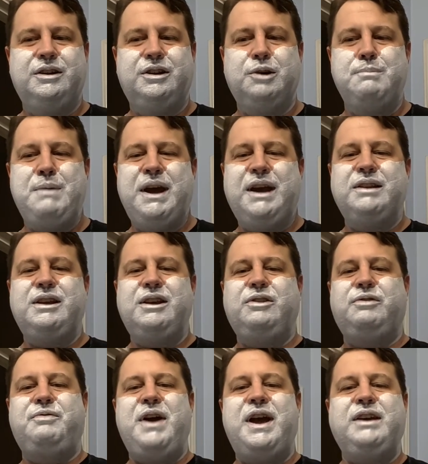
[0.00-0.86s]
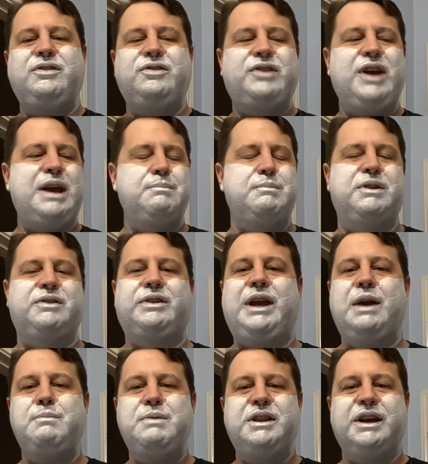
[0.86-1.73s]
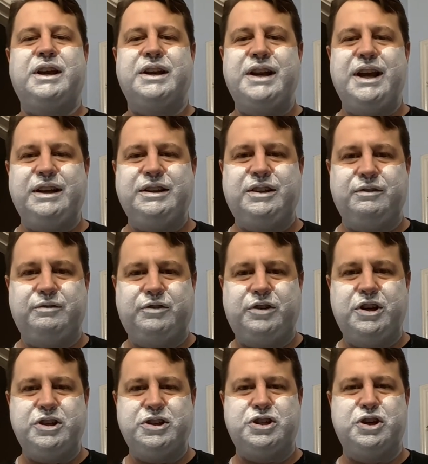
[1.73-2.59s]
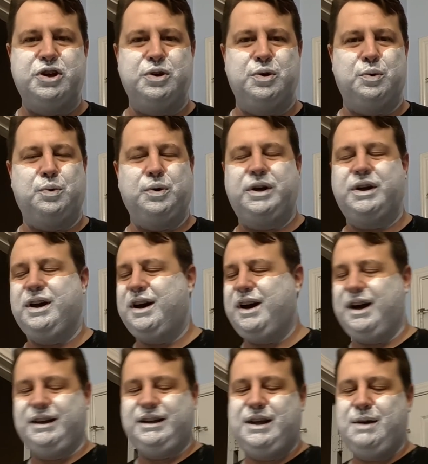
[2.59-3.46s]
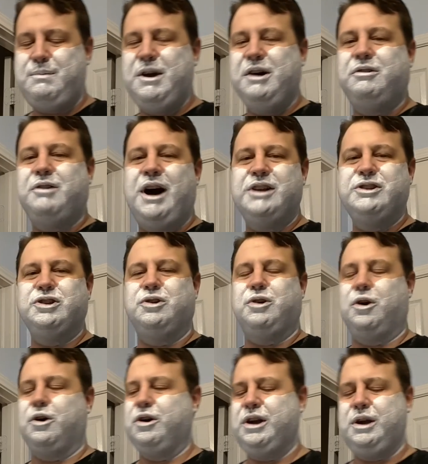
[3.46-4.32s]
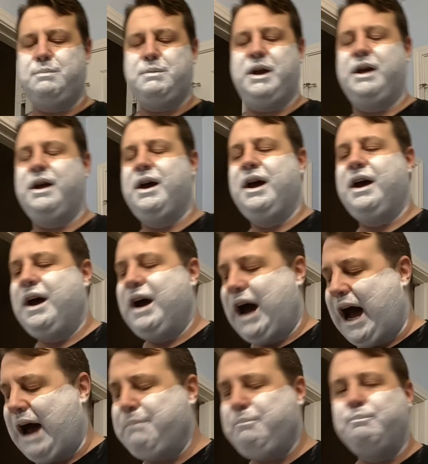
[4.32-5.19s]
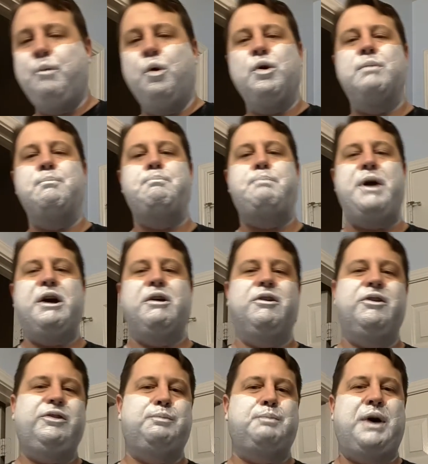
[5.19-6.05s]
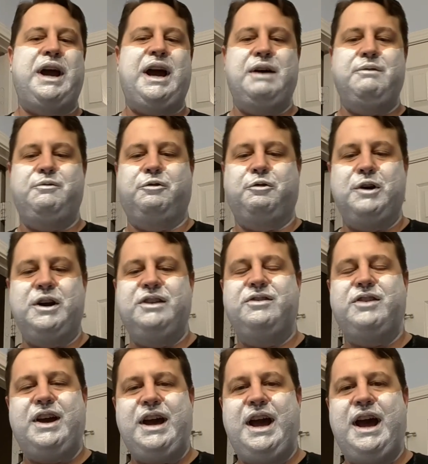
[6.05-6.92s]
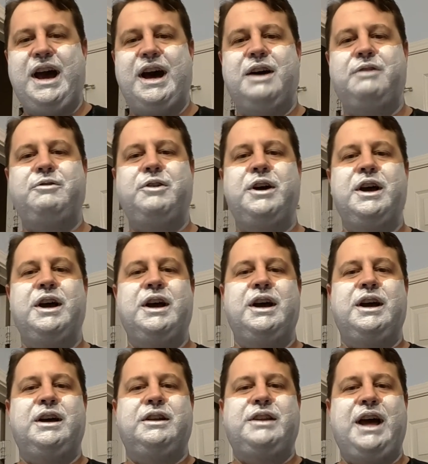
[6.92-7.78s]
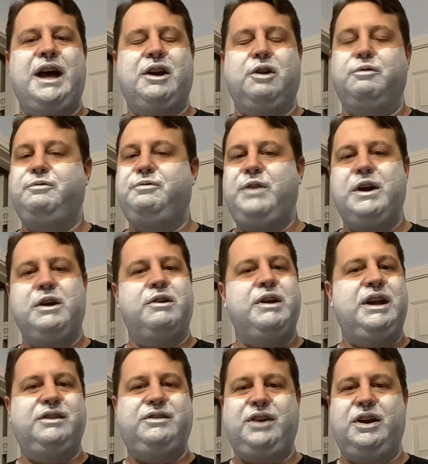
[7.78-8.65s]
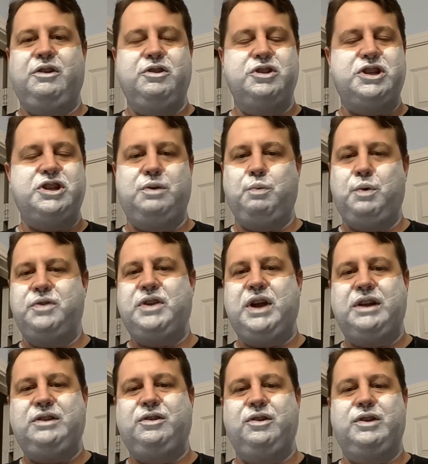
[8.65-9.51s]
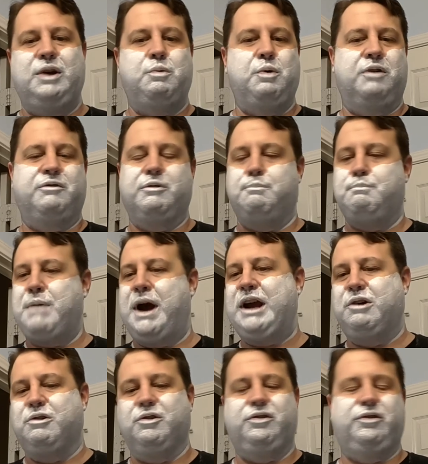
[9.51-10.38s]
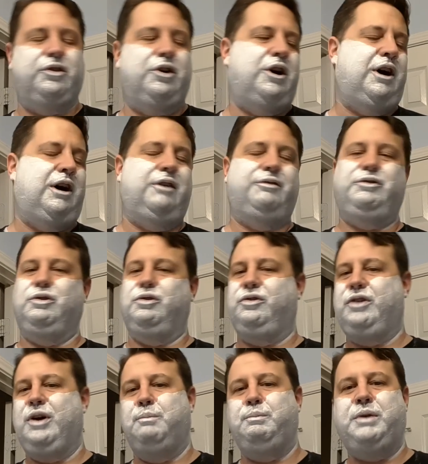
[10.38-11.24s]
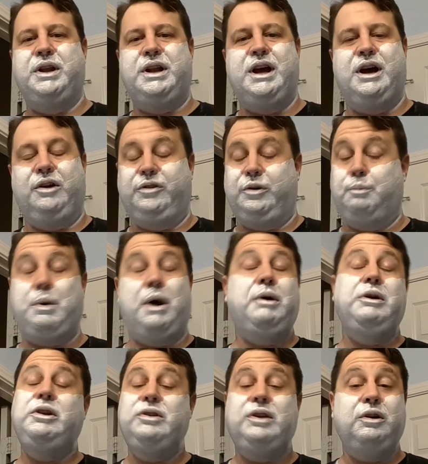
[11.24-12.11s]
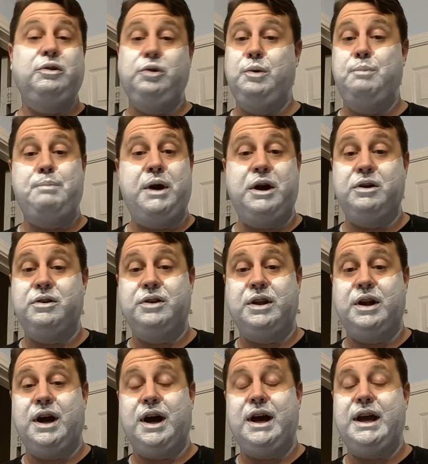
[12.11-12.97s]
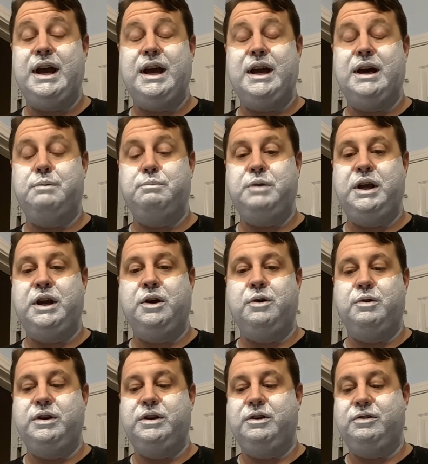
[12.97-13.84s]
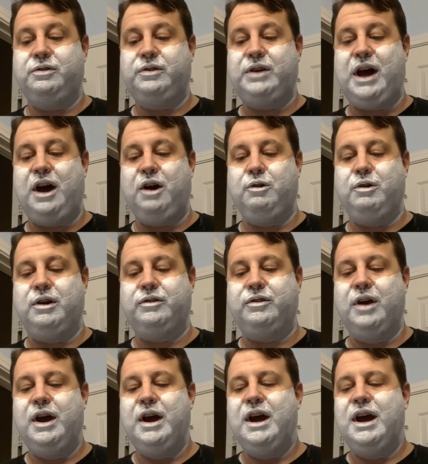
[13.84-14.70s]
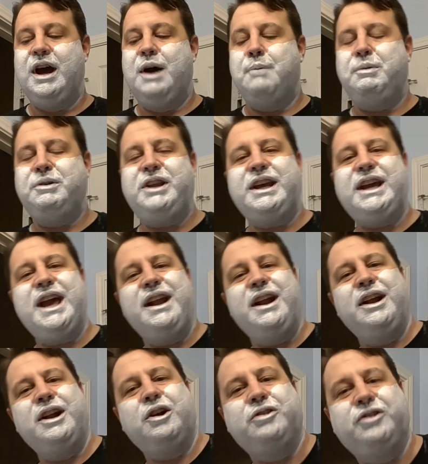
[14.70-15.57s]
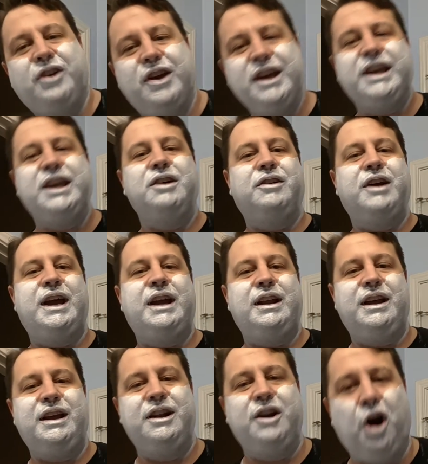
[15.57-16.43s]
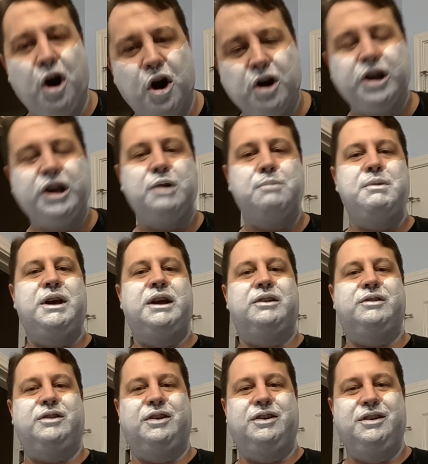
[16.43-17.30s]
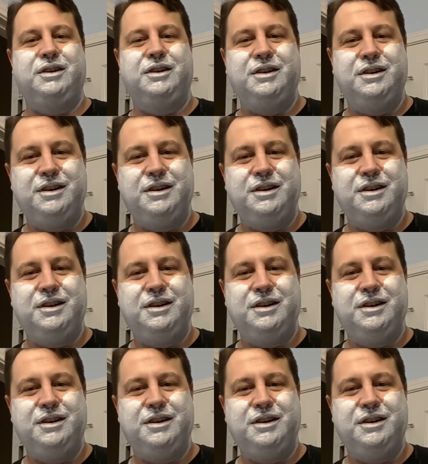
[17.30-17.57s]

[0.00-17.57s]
You're making these vague statements. Give me the connective tissue. God, give me a logical argument. I'm more embarrassed by uh, friends I have that are very intelligent in what they do. They work for Microsoft or something else. They're probably they're doing better than I am, you know, in their salaries. But they cannot articulate an argument.